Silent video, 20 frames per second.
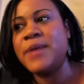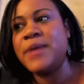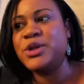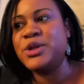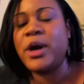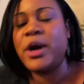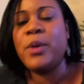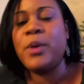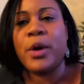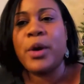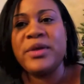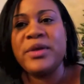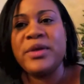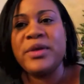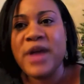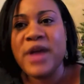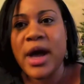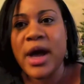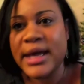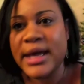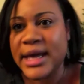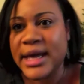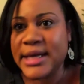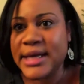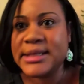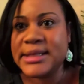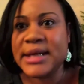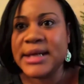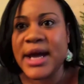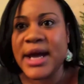So I work with young
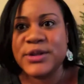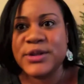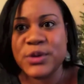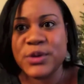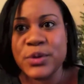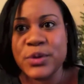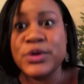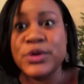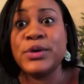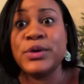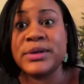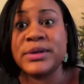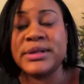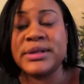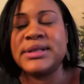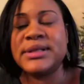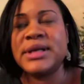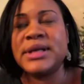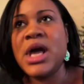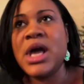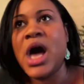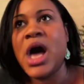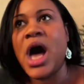kids and high school students,